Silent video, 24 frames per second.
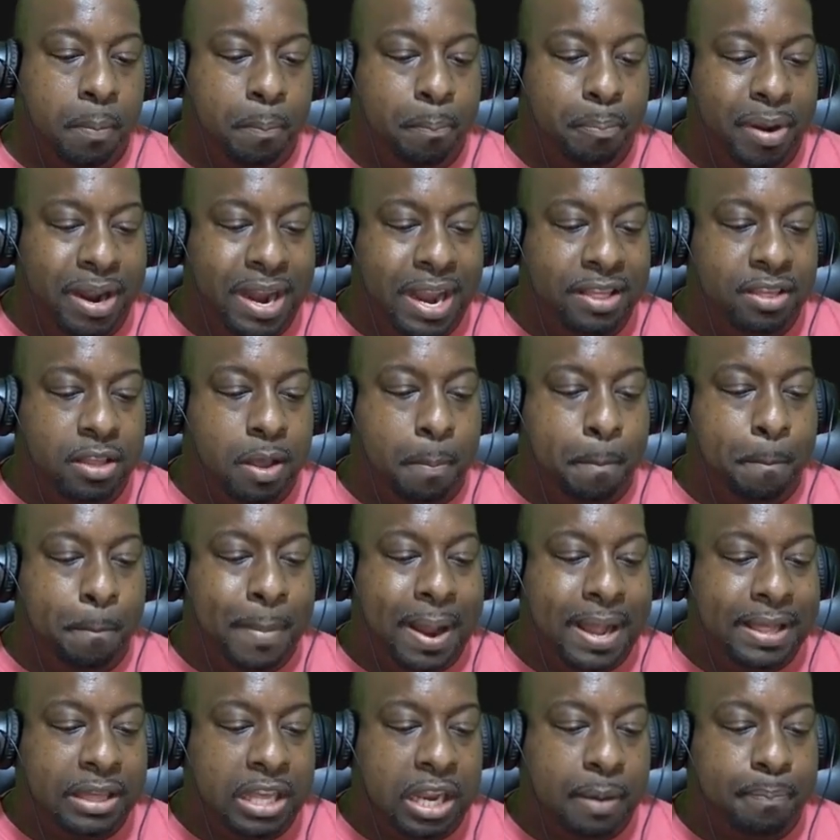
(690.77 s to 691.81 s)
But in the
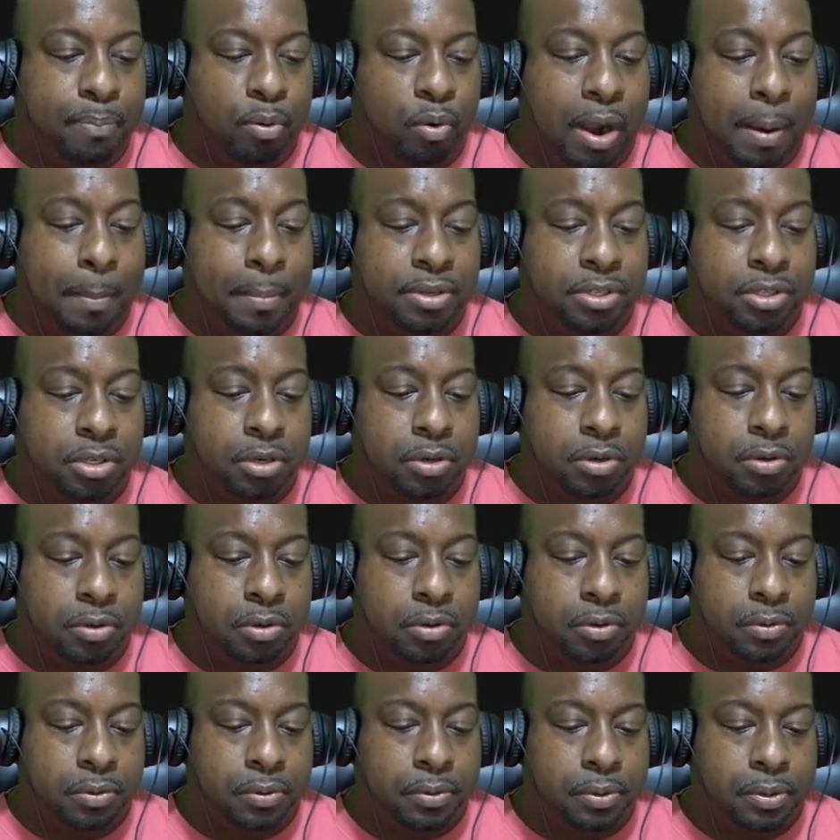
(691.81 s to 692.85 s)
method parameter,
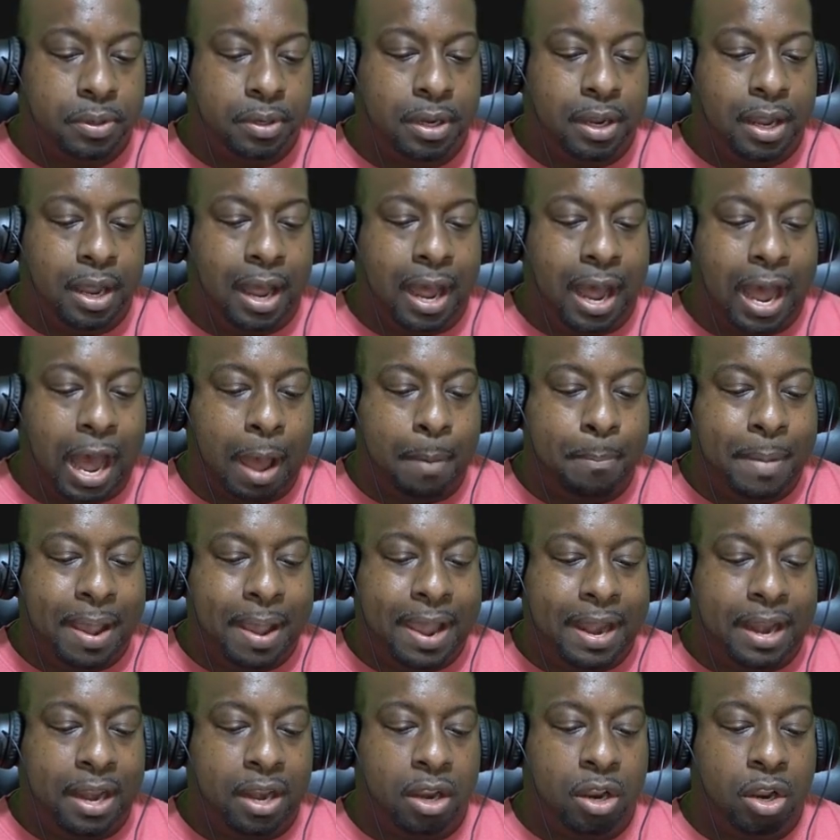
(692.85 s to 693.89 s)
I made
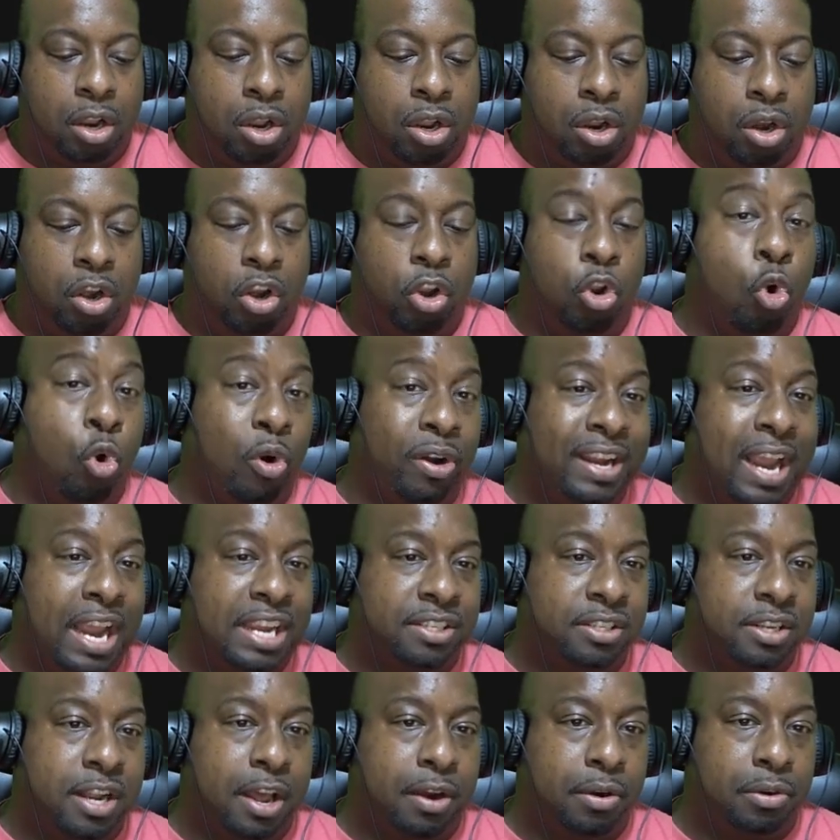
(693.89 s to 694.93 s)
it
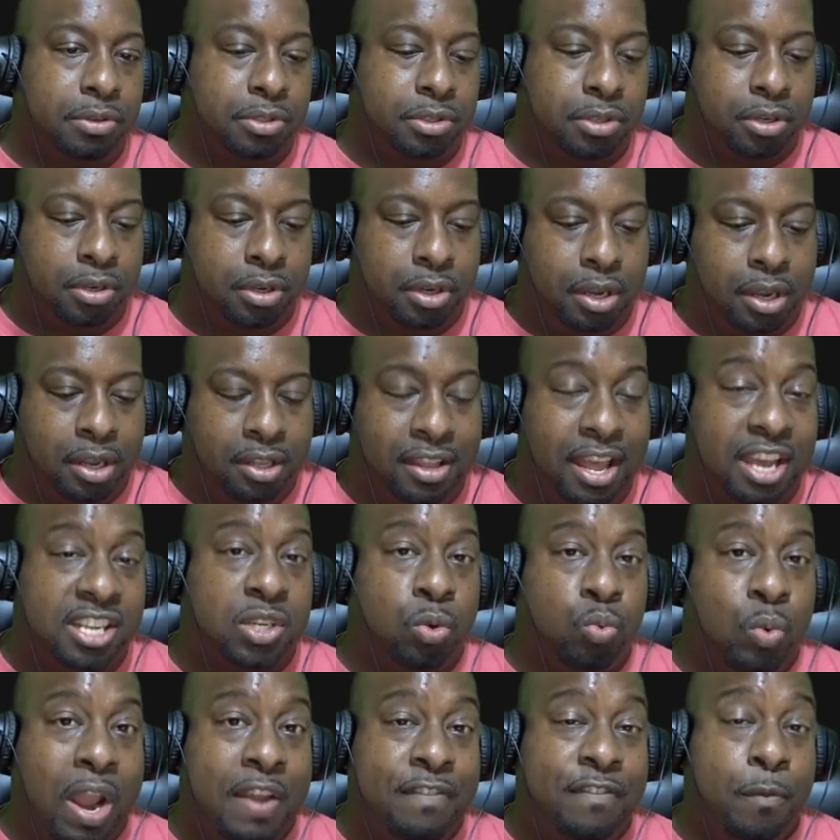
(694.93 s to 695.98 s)
lowercase letters. That's a
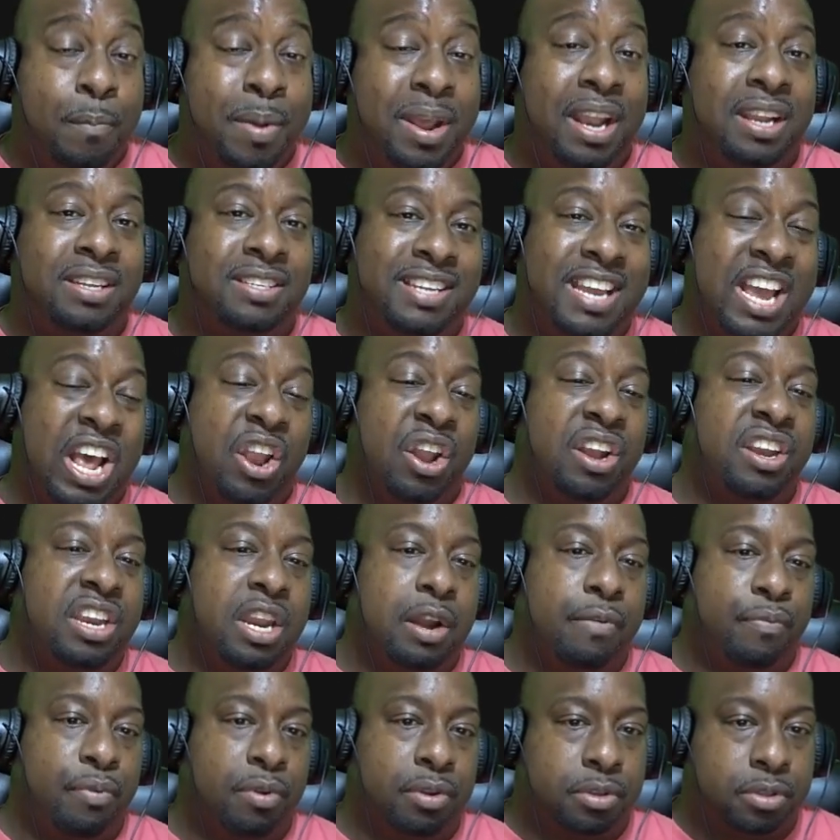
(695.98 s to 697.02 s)
way for me to tell a
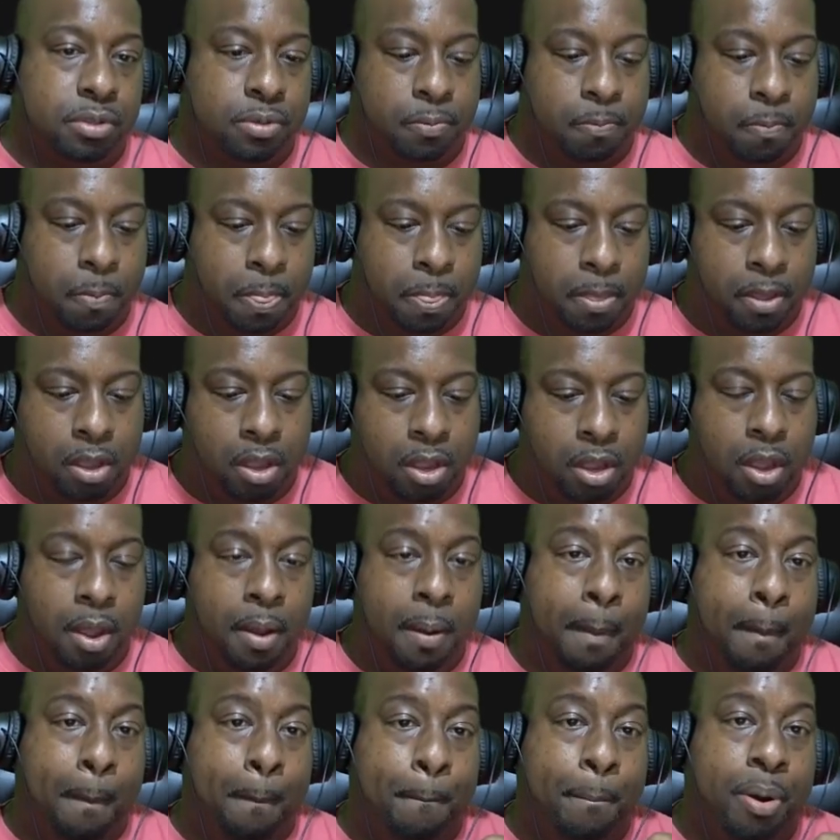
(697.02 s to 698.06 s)
difference.
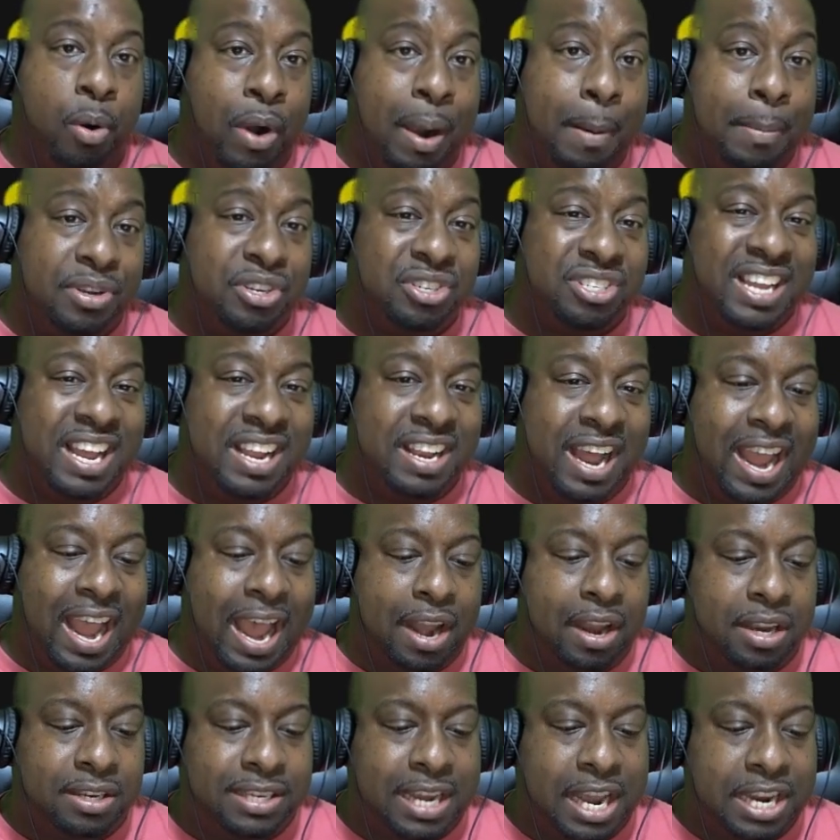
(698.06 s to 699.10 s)
Parameters in the
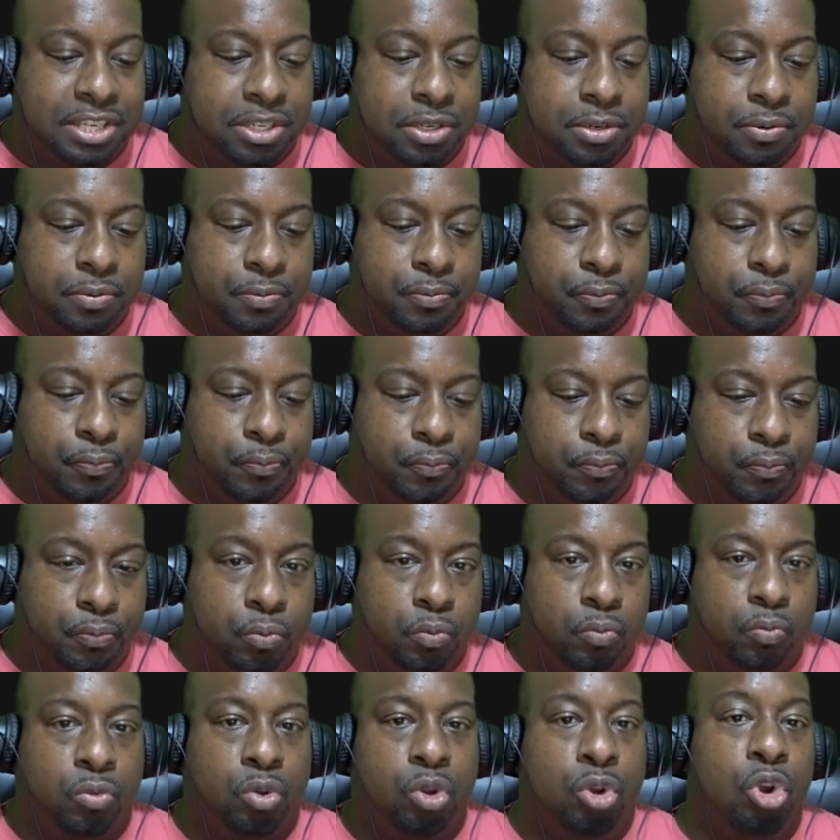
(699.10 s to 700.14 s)
annotation
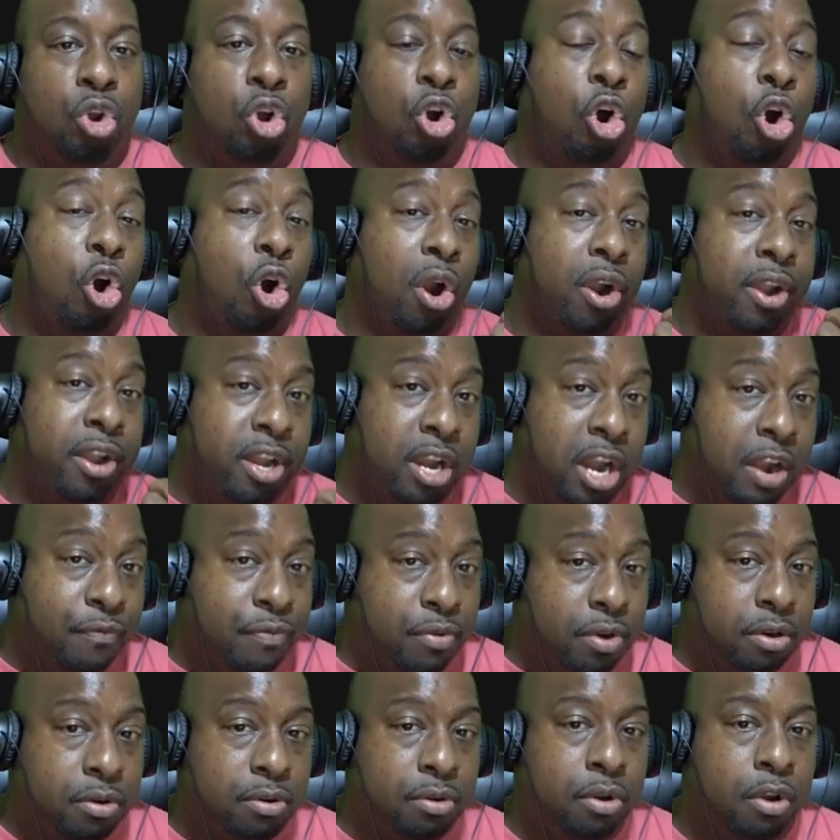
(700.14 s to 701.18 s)
are
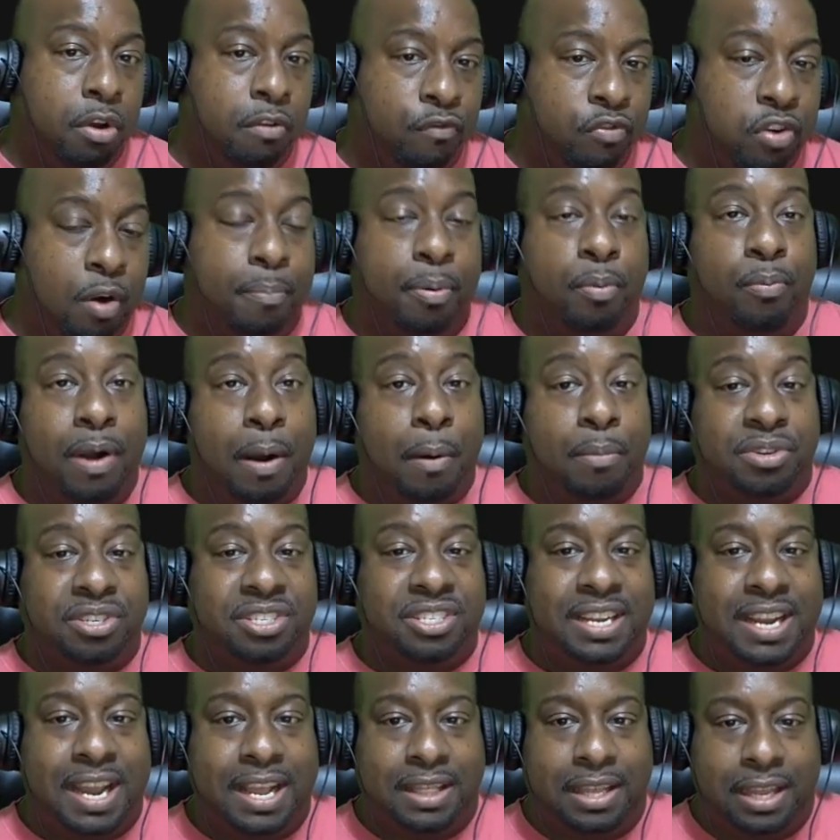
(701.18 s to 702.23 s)
different from
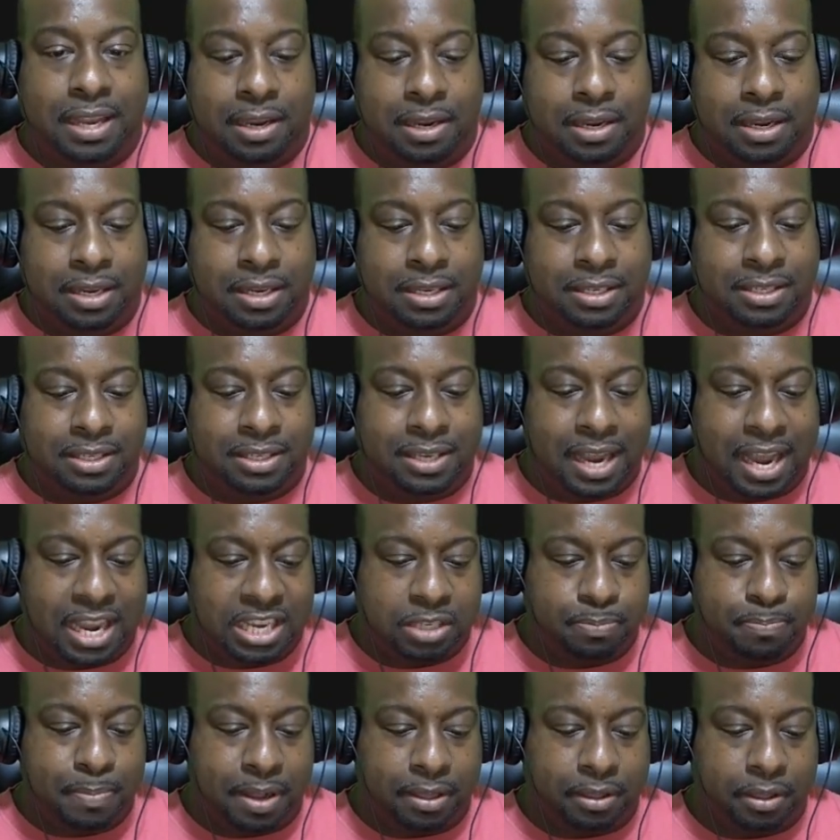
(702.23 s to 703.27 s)
parameters in the
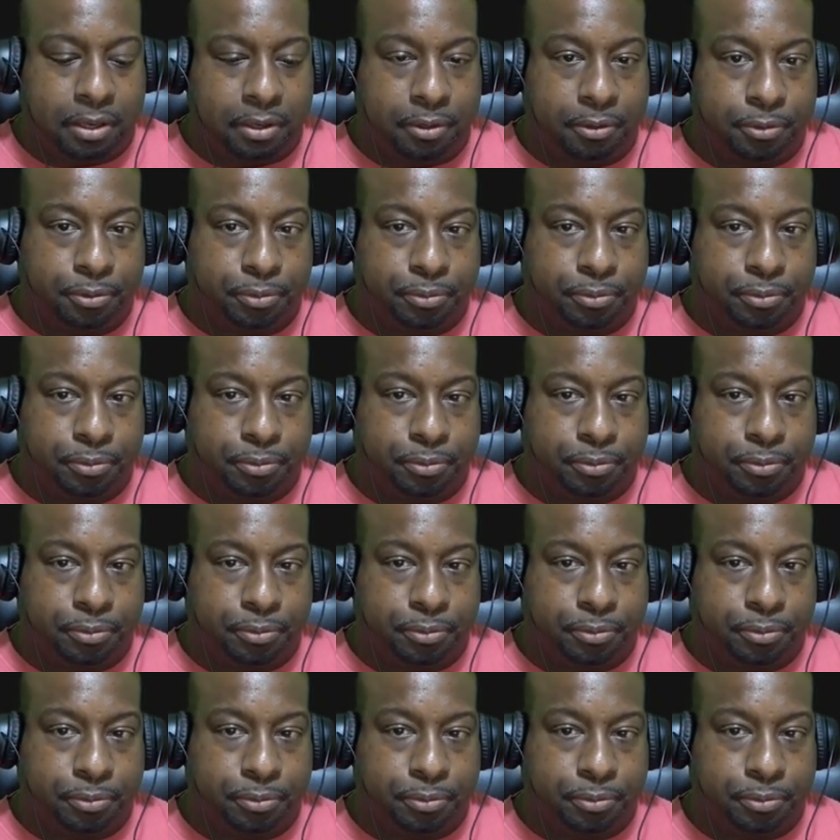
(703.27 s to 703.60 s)
test method.